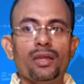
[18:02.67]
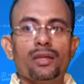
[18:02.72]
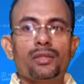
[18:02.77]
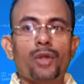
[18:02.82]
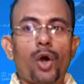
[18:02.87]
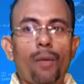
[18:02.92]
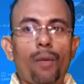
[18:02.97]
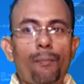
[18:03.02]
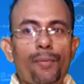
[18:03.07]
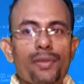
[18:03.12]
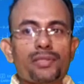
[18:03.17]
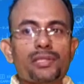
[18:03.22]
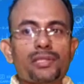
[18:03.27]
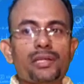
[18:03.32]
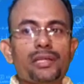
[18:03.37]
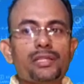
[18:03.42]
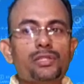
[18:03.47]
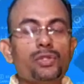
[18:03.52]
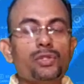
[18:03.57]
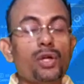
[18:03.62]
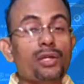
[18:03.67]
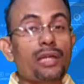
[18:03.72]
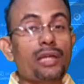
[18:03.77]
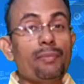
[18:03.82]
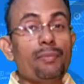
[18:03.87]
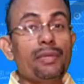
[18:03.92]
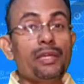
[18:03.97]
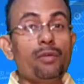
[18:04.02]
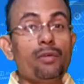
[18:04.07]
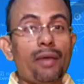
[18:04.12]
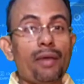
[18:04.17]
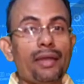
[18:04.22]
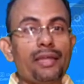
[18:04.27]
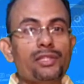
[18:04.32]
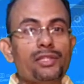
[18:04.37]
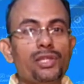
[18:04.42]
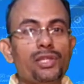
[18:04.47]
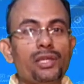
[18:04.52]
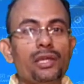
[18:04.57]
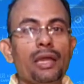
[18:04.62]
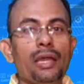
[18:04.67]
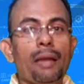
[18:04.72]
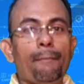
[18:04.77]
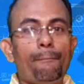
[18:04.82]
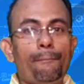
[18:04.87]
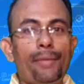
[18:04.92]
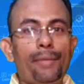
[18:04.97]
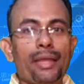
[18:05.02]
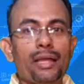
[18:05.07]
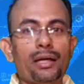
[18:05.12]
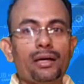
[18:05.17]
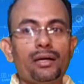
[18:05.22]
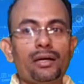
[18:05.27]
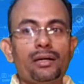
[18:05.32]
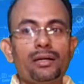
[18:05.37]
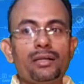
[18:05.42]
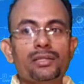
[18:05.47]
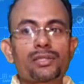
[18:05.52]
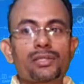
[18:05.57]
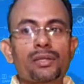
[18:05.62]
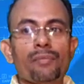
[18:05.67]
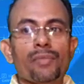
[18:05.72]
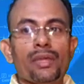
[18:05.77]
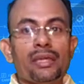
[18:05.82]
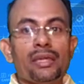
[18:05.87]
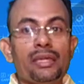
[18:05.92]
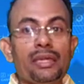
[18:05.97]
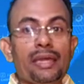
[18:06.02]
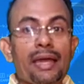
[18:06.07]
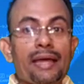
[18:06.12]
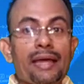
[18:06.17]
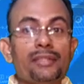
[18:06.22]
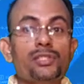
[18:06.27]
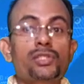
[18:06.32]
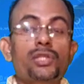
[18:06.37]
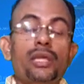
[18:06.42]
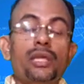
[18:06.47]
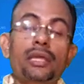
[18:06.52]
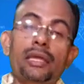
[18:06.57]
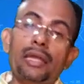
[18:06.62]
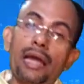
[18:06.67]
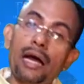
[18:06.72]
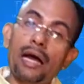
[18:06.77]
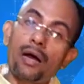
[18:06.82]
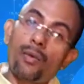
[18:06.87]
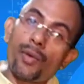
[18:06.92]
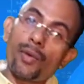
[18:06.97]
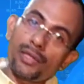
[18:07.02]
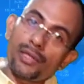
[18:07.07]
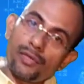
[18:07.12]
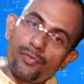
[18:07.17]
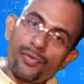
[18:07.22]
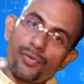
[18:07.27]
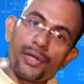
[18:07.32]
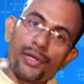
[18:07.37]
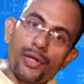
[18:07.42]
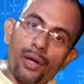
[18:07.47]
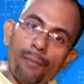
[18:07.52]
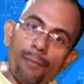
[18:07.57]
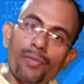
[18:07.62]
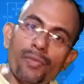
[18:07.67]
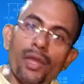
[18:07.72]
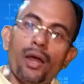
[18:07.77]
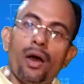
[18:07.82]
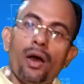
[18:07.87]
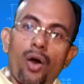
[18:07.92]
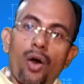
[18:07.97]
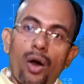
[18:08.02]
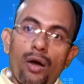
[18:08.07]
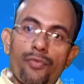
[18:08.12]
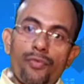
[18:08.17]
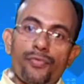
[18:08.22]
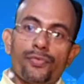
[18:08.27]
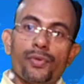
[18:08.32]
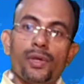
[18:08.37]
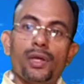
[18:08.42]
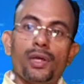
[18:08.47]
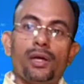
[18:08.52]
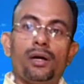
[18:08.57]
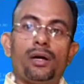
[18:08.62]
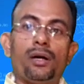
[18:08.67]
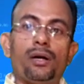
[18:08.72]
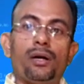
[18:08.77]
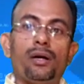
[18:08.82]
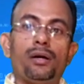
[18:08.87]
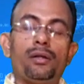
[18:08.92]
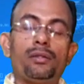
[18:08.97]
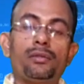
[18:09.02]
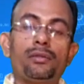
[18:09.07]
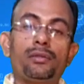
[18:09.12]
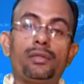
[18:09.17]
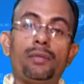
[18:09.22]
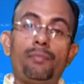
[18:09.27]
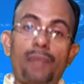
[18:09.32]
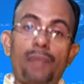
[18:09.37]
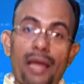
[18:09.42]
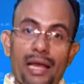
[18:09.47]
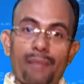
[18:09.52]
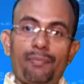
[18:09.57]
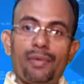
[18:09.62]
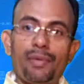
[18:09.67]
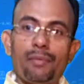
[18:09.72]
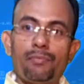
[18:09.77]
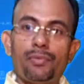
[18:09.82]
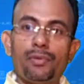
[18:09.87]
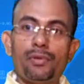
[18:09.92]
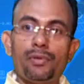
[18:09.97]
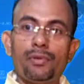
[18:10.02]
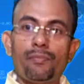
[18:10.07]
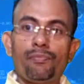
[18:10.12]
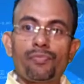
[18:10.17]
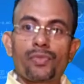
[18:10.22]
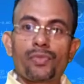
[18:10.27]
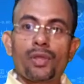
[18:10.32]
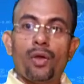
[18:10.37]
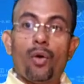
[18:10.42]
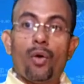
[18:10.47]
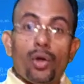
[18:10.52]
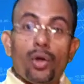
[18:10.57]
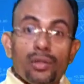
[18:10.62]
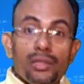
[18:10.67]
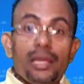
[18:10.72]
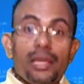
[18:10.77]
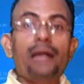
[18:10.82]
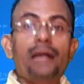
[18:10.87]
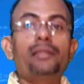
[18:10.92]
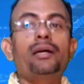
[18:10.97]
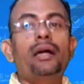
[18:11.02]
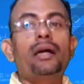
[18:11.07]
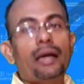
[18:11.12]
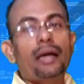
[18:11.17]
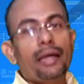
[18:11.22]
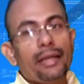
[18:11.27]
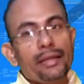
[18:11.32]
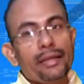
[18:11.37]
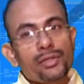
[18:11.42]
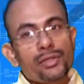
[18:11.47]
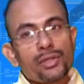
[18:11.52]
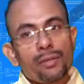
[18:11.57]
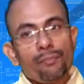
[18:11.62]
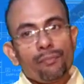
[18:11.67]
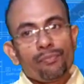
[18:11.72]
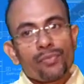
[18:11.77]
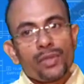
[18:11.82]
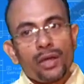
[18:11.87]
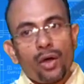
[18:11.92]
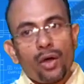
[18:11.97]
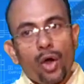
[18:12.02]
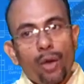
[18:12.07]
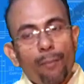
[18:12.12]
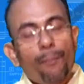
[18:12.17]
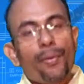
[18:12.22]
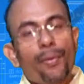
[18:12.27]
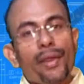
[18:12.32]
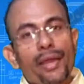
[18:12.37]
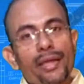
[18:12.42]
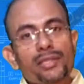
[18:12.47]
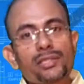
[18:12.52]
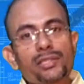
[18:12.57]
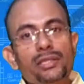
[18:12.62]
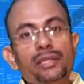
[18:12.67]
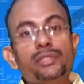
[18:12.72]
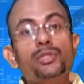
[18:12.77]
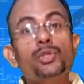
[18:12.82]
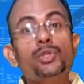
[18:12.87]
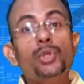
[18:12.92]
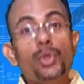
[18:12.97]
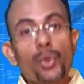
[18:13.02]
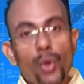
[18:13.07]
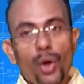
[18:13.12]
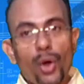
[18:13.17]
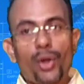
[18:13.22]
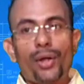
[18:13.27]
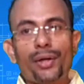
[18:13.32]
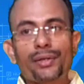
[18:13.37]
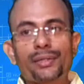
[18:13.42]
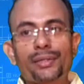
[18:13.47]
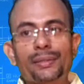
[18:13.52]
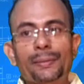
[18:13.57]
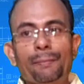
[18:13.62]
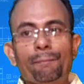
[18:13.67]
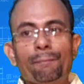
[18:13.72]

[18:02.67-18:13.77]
The oppressor is not having humanity because he has taken away the freedom of the black people. On the other hand, the oppressed is not